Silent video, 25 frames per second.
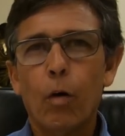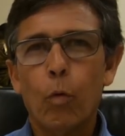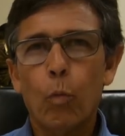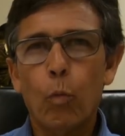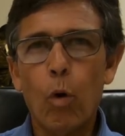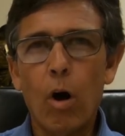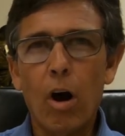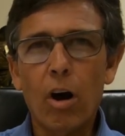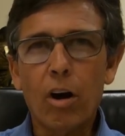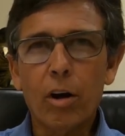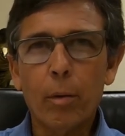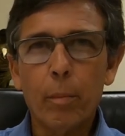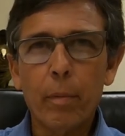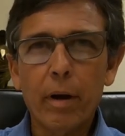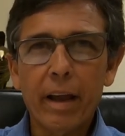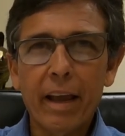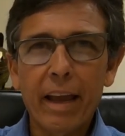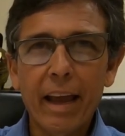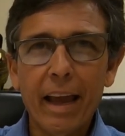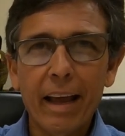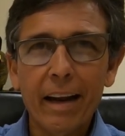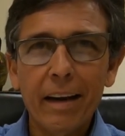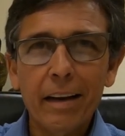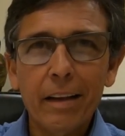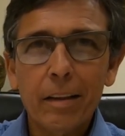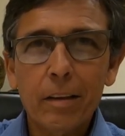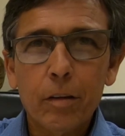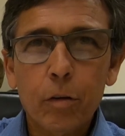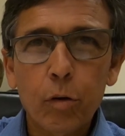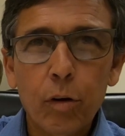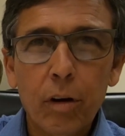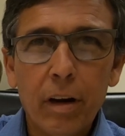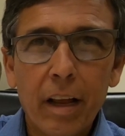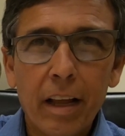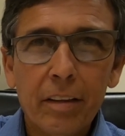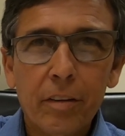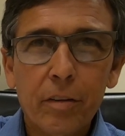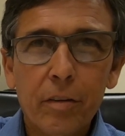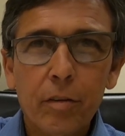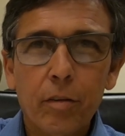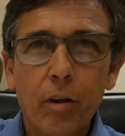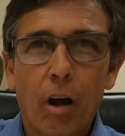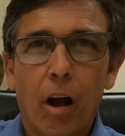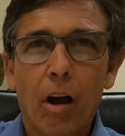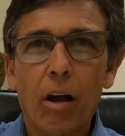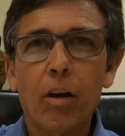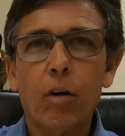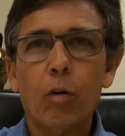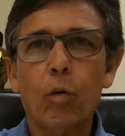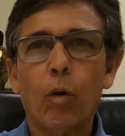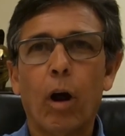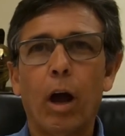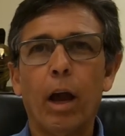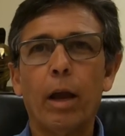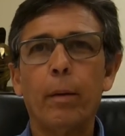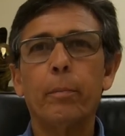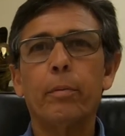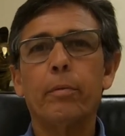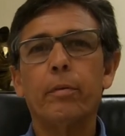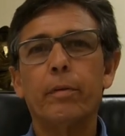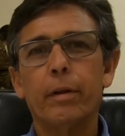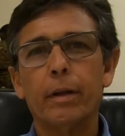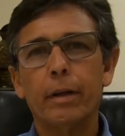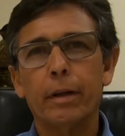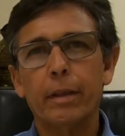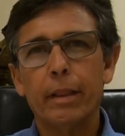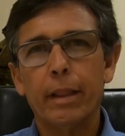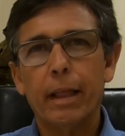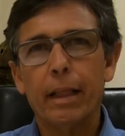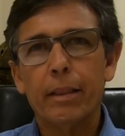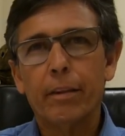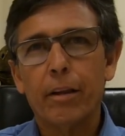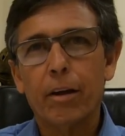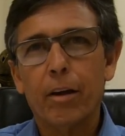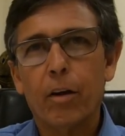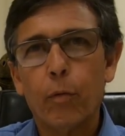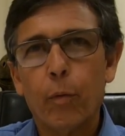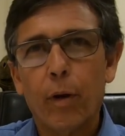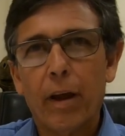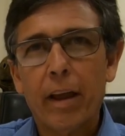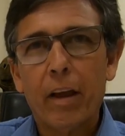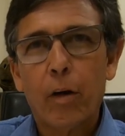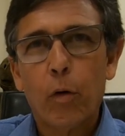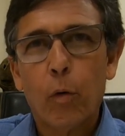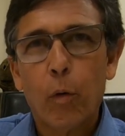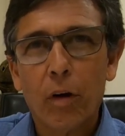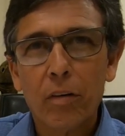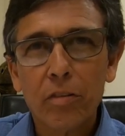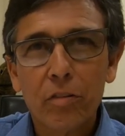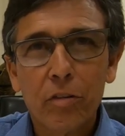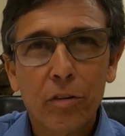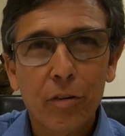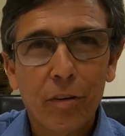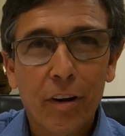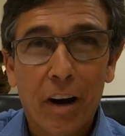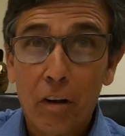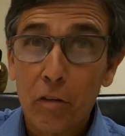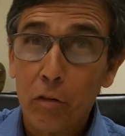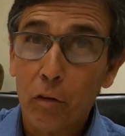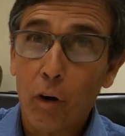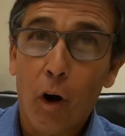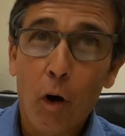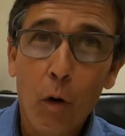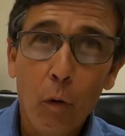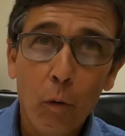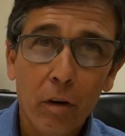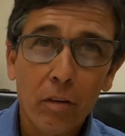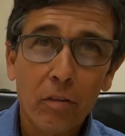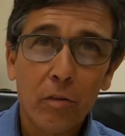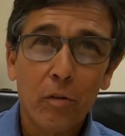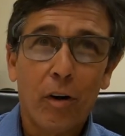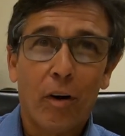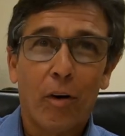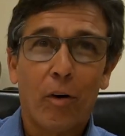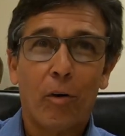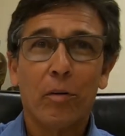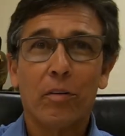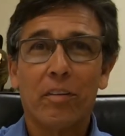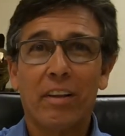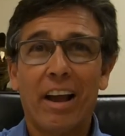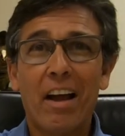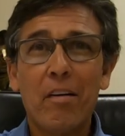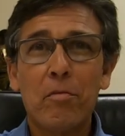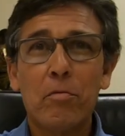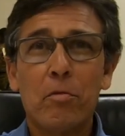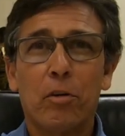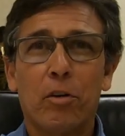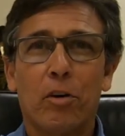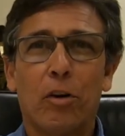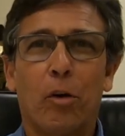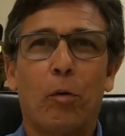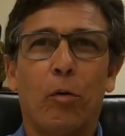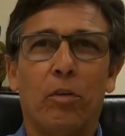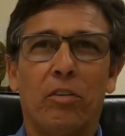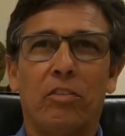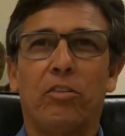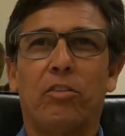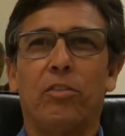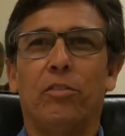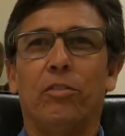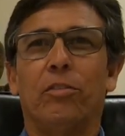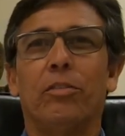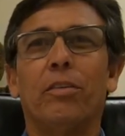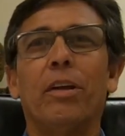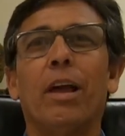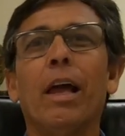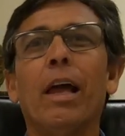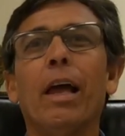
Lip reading: Welcome again to Let's Talk Crimes. That's a great question. As always, you always have good questions.